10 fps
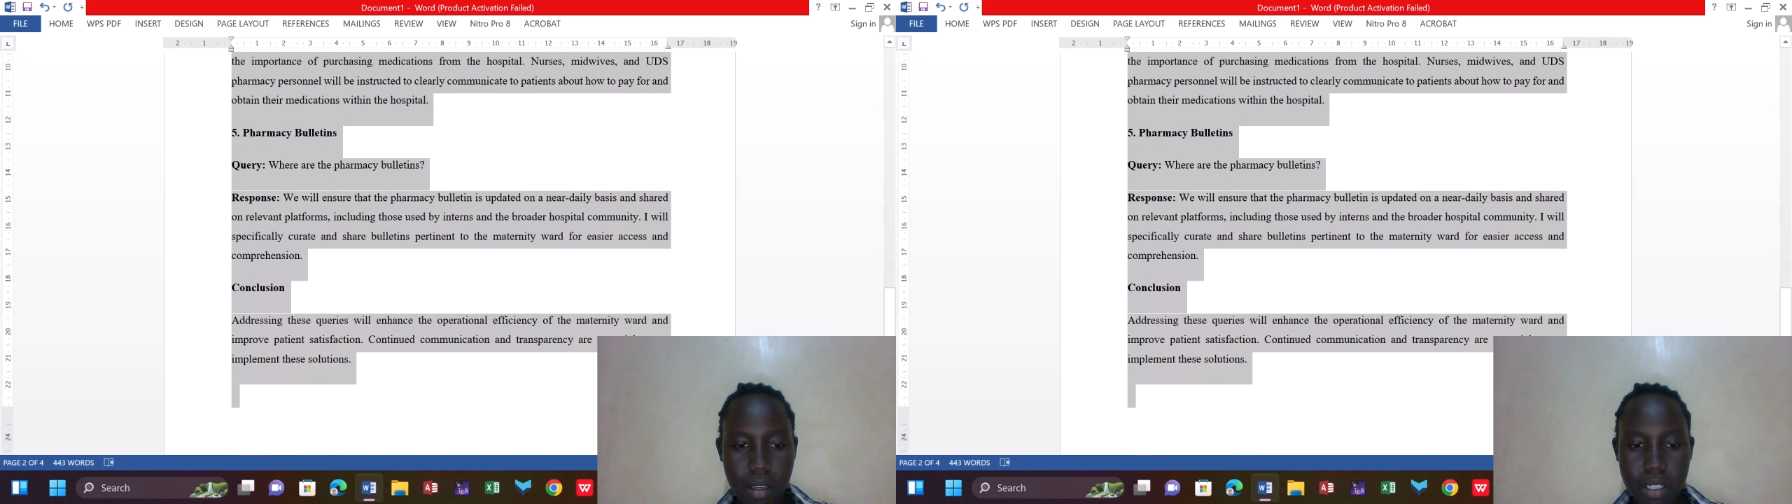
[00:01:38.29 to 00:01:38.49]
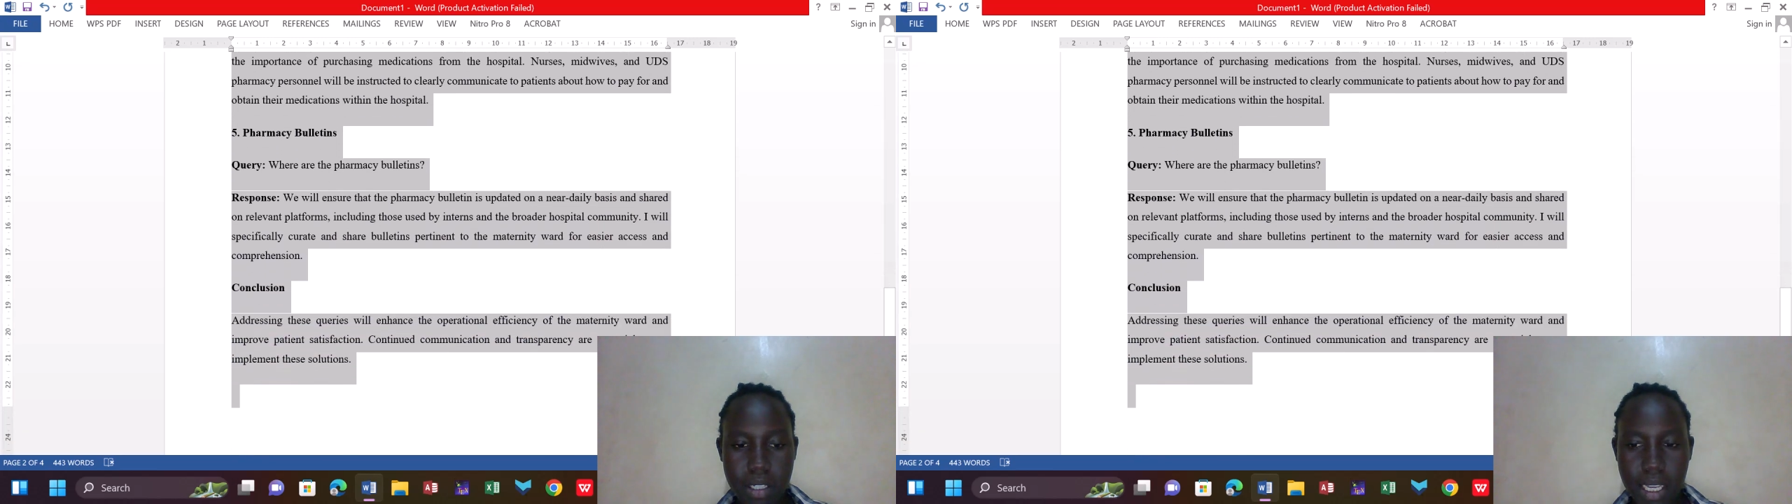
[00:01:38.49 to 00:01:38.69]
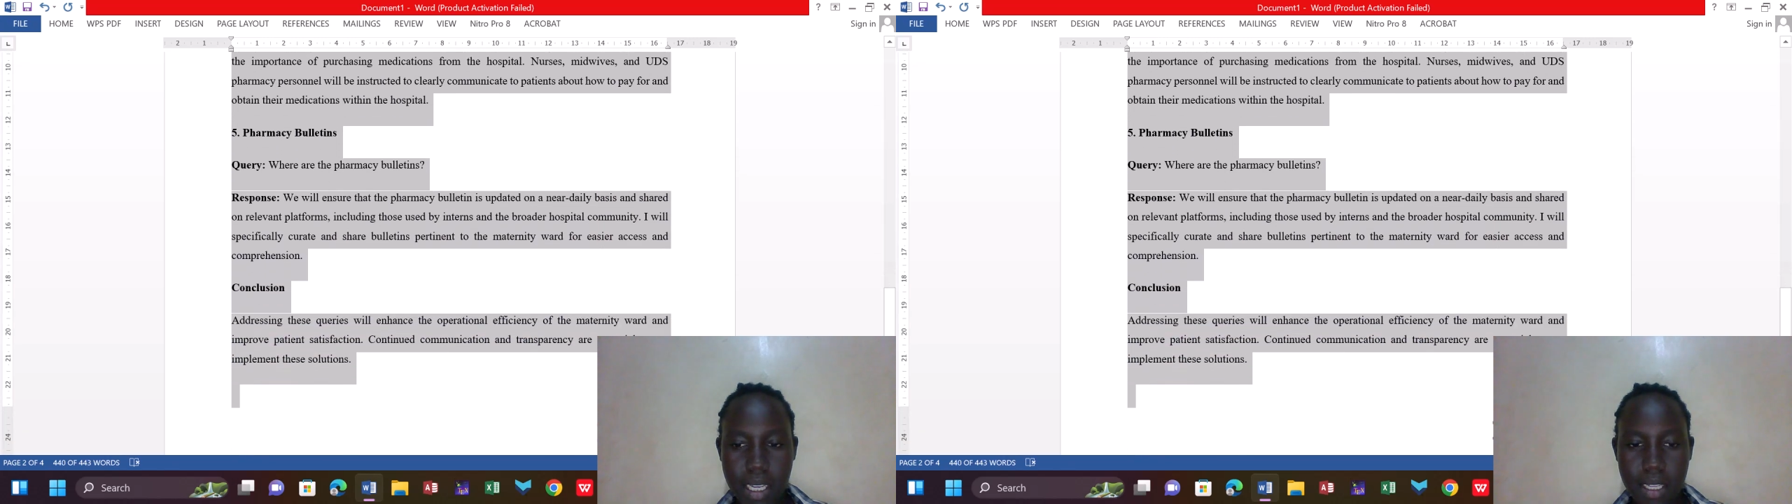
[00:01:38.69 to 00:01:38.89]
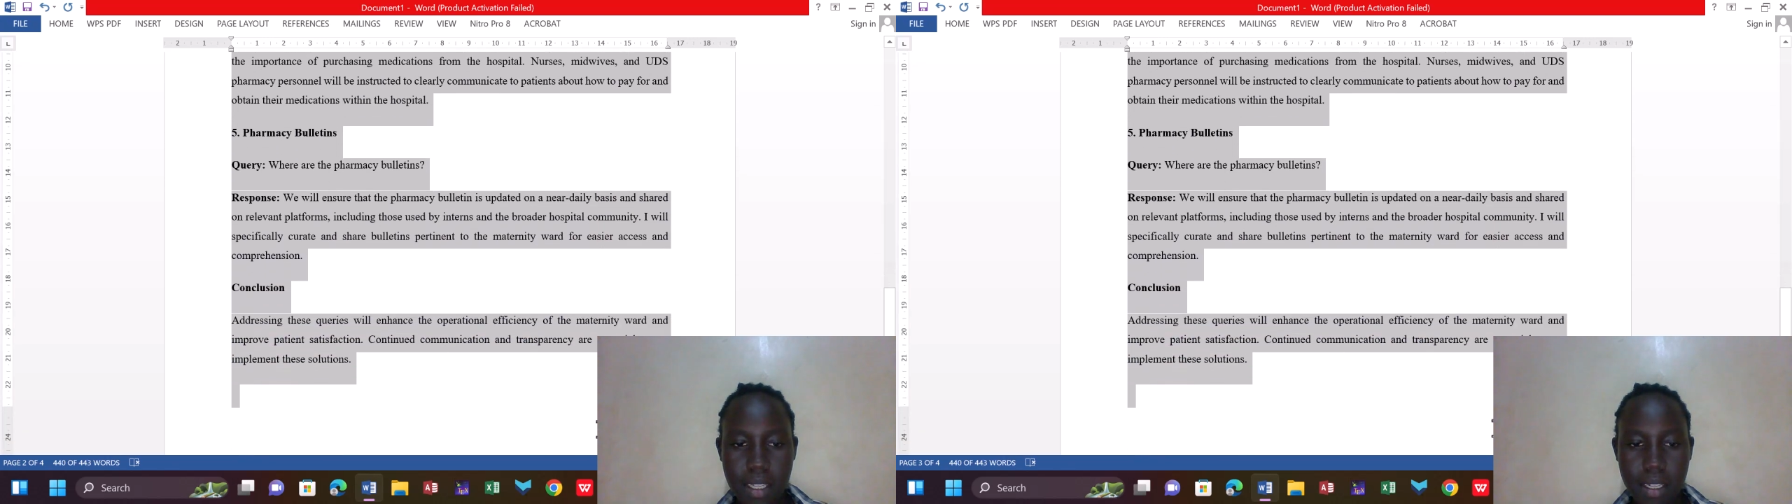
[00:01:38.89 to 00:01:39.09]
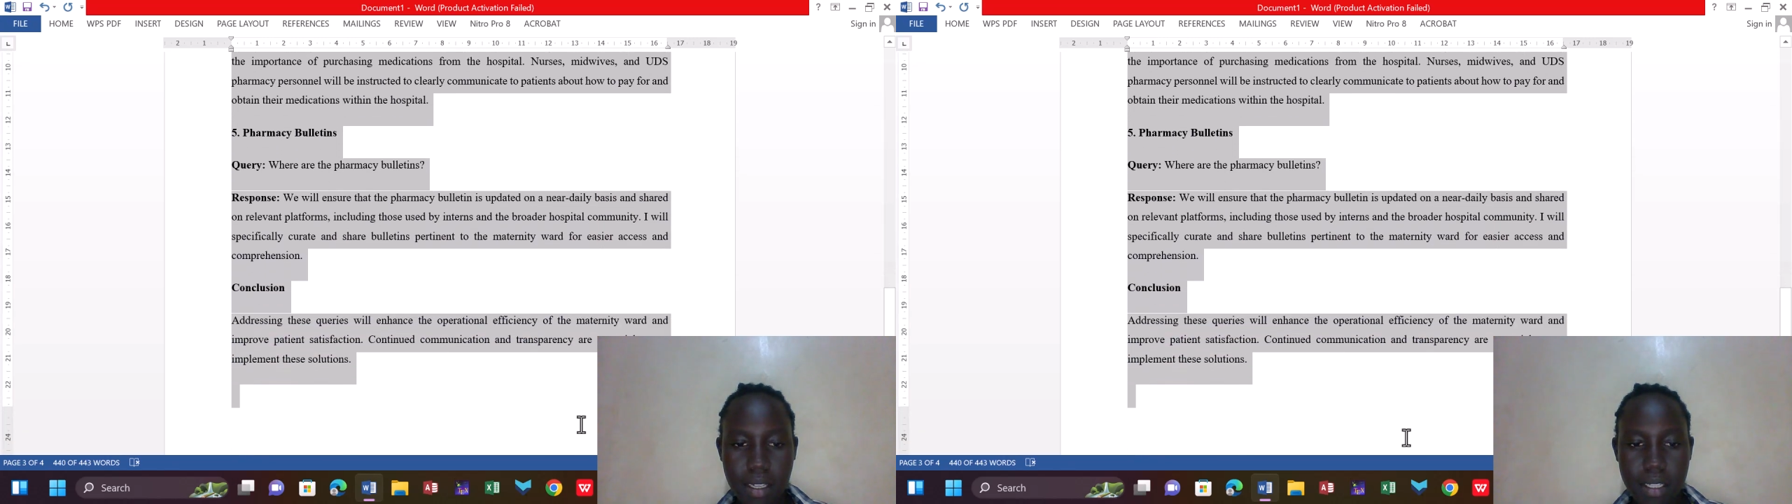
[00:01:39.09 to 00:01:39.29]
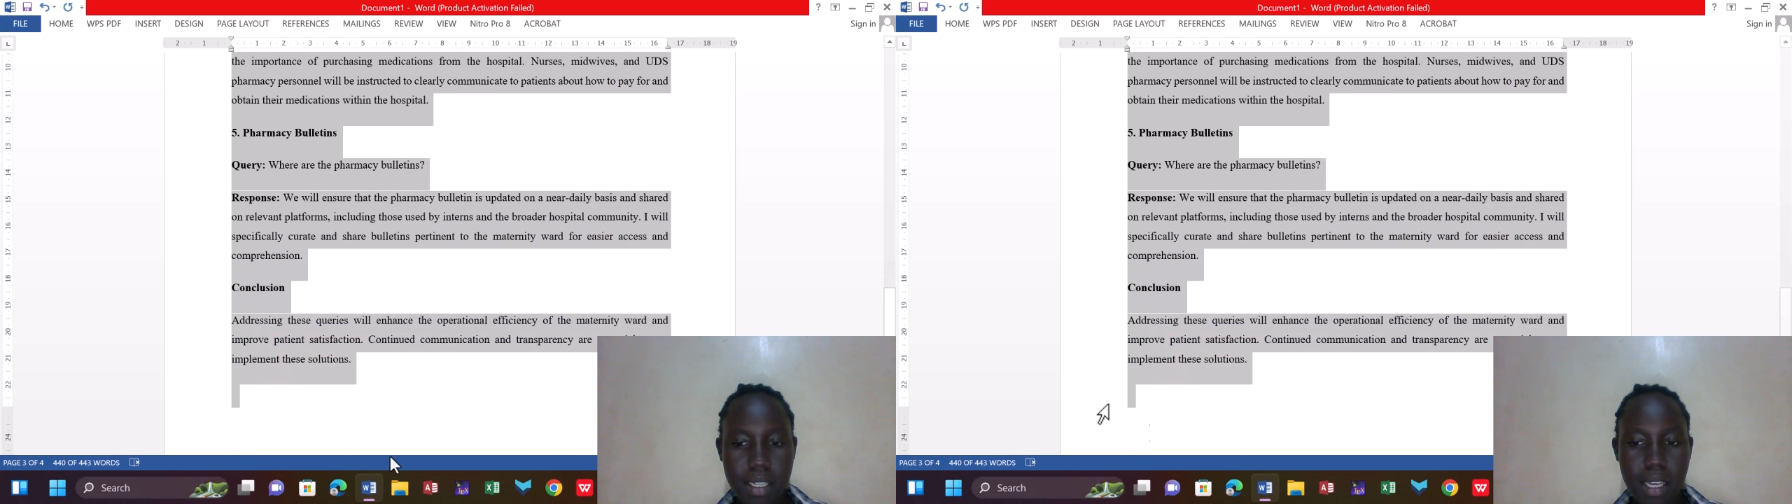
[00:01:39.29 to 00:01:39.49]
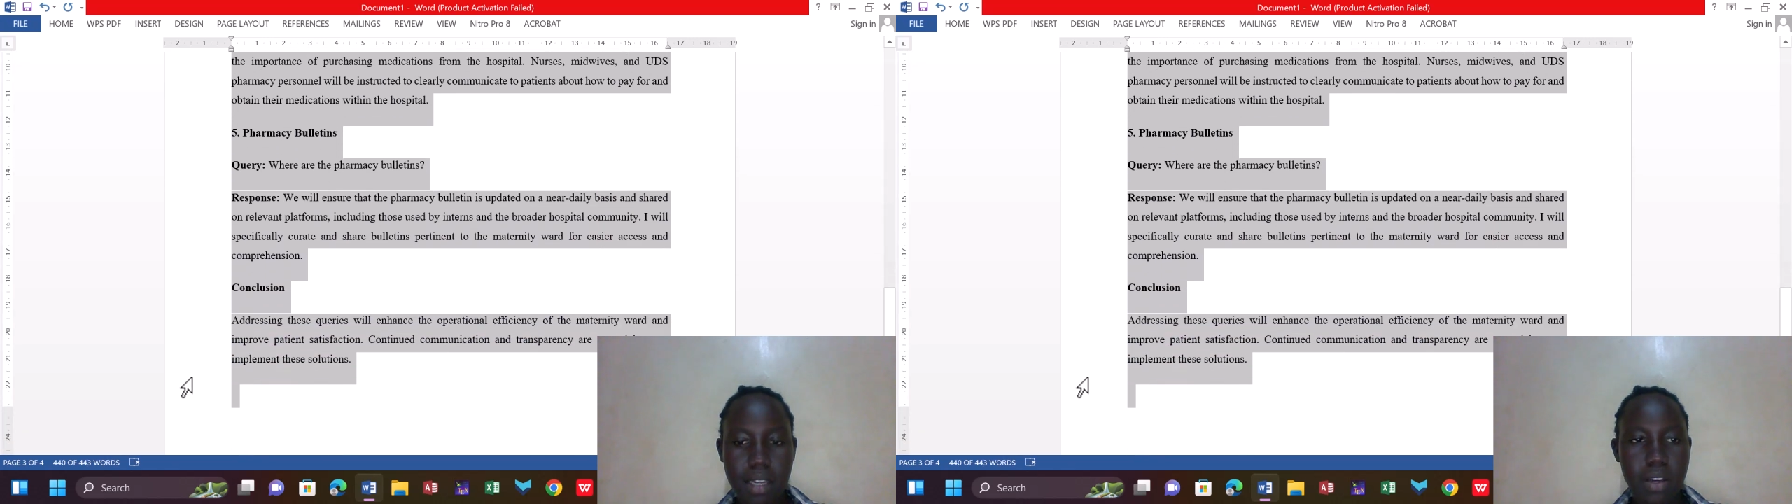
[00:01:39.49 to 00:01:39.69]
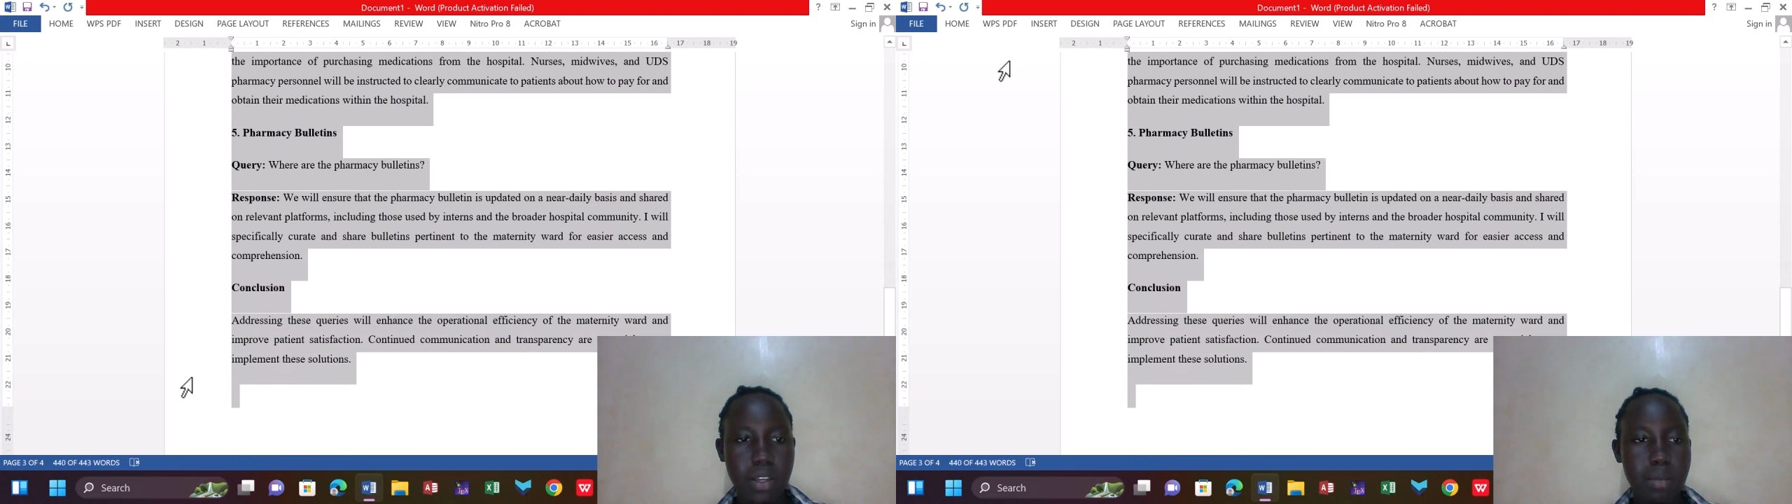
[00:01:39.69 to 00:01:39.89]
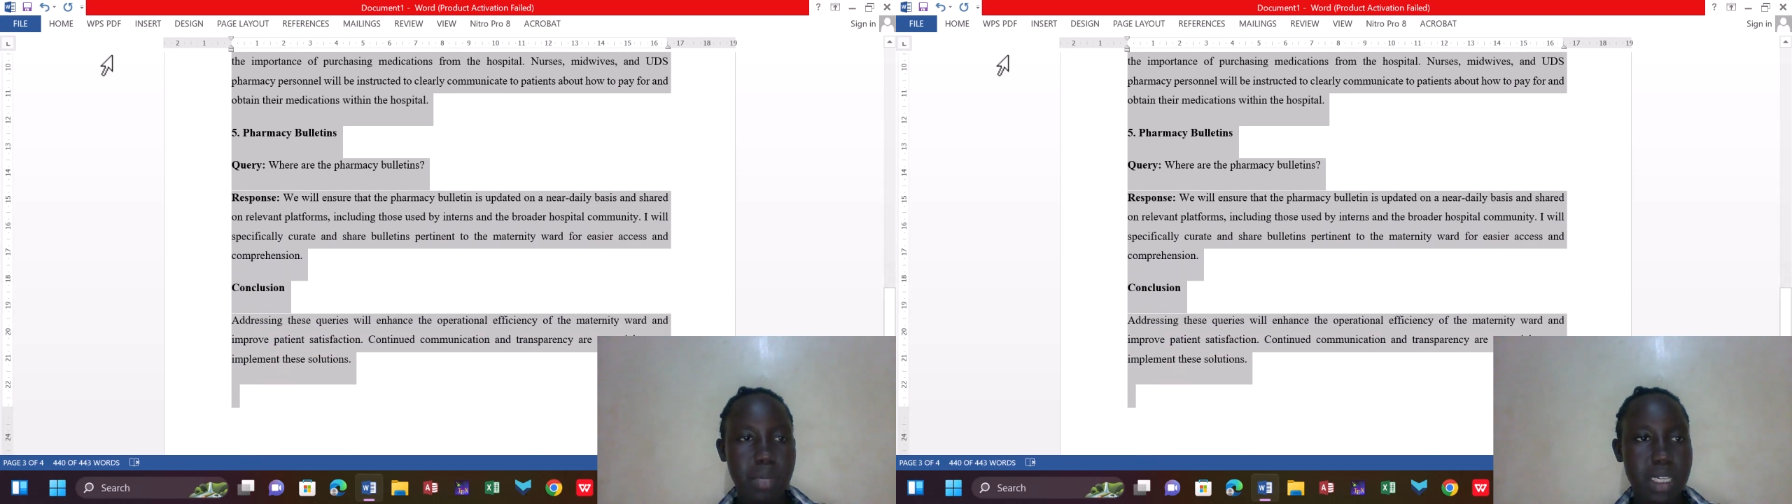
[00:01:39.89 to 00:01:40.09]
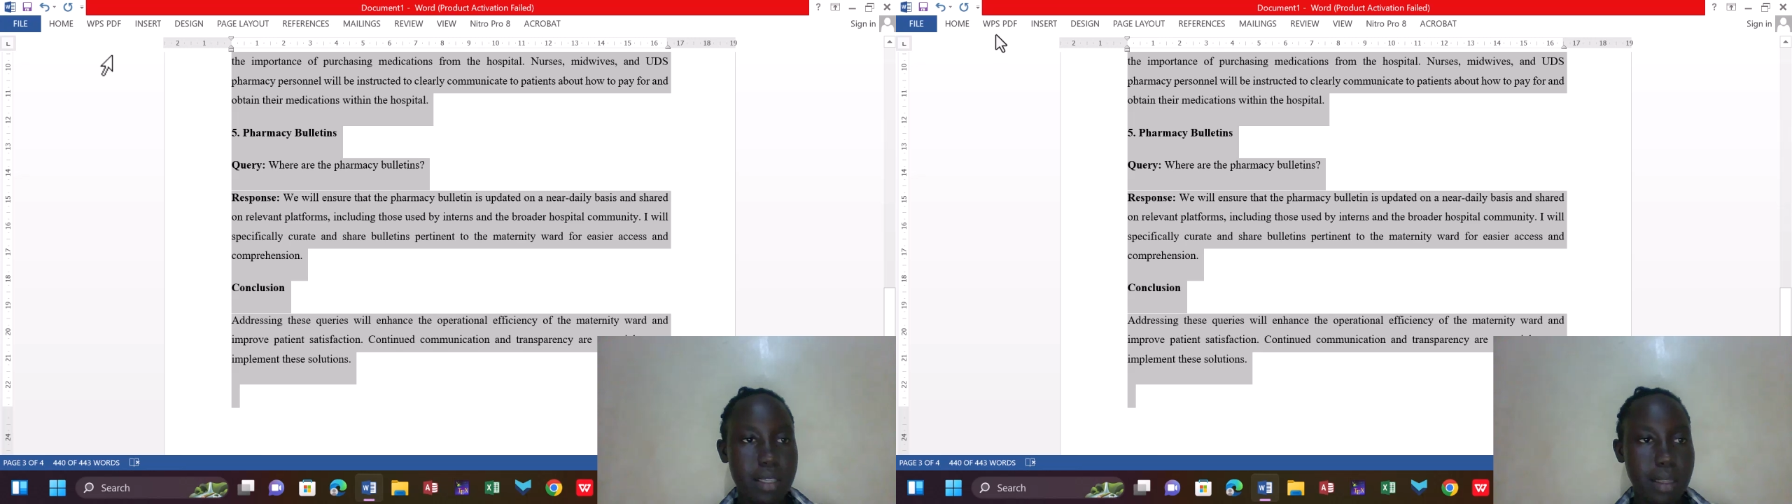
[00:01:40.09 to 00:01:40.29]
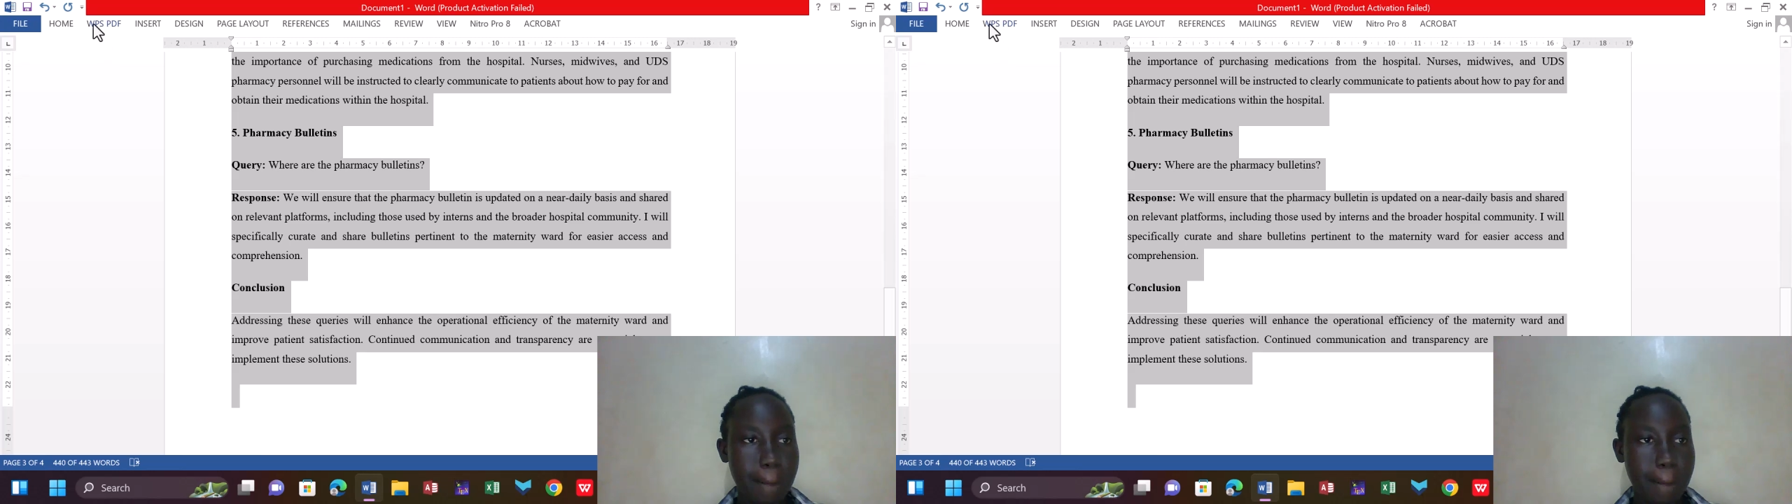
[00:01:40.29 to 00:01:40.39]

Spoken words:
highlight the entire document,